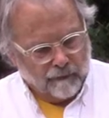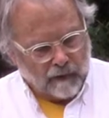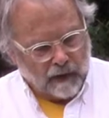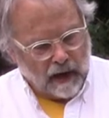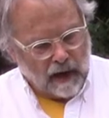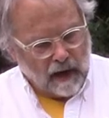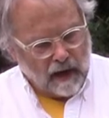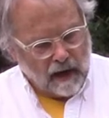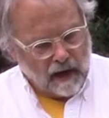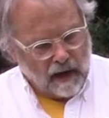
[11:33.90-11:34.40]

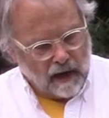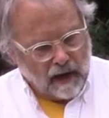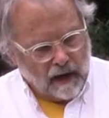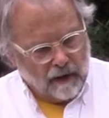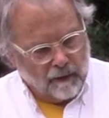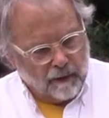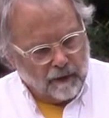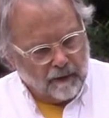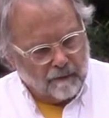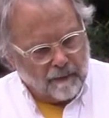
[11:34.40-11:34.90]

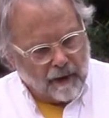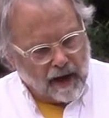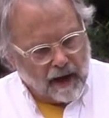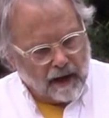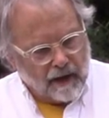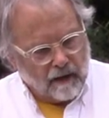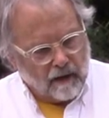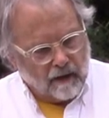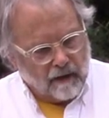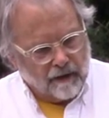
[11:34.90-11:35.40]
I will
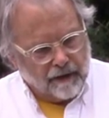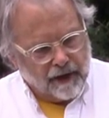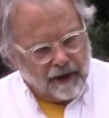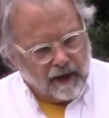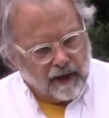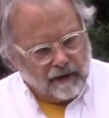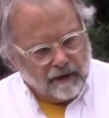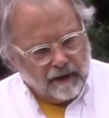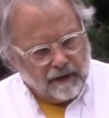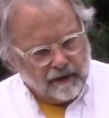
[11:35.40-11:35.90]
buy all
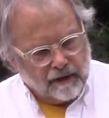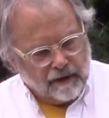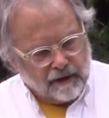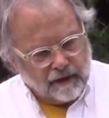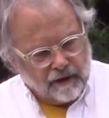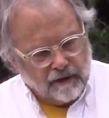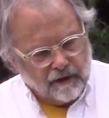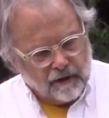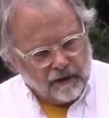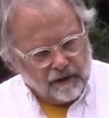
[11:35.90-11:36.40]
the onions
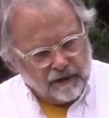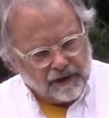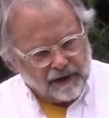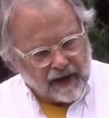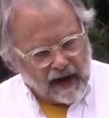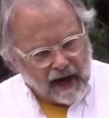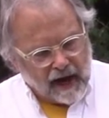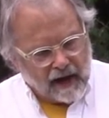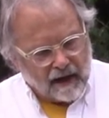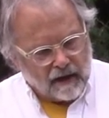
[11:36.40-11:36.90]
in your
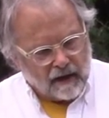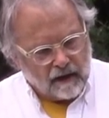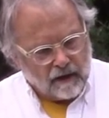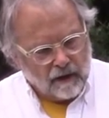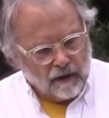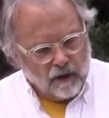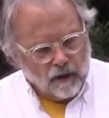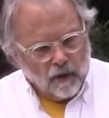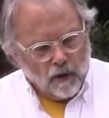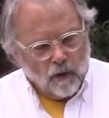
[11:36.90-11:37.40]
sack.
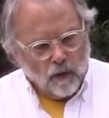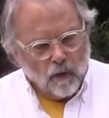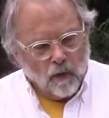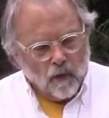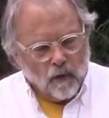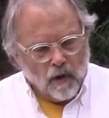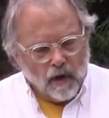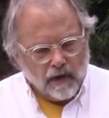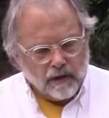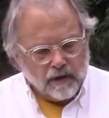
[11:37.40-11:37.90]

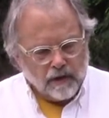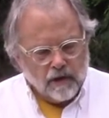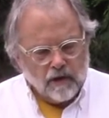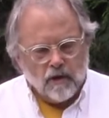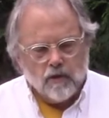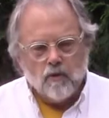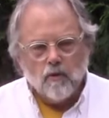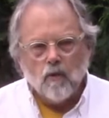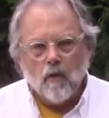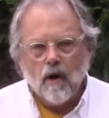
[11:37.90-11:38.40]
What do
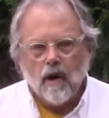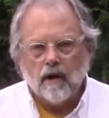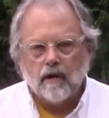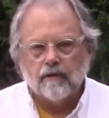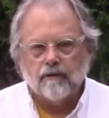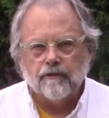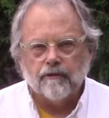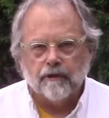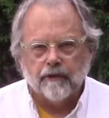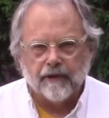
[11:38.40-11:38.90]
you
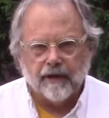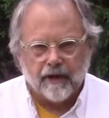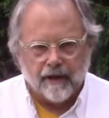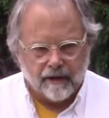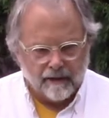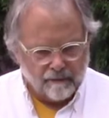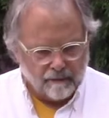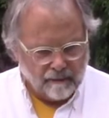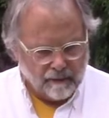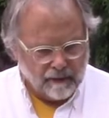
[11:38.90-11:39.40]
want for
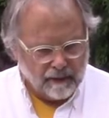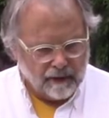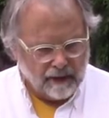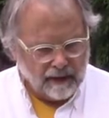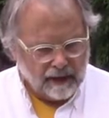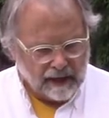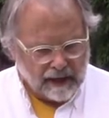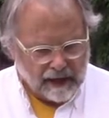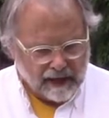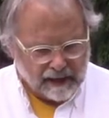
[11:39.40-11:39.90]
them?
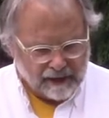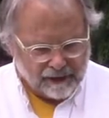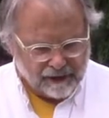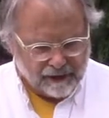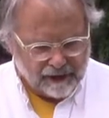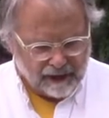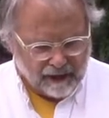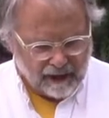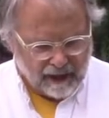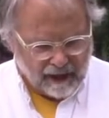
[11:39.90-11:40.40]

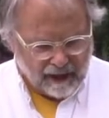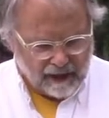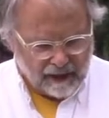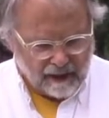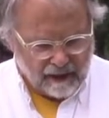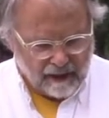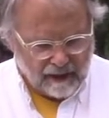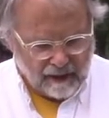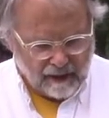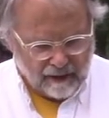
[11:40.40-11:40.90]
Asked the king.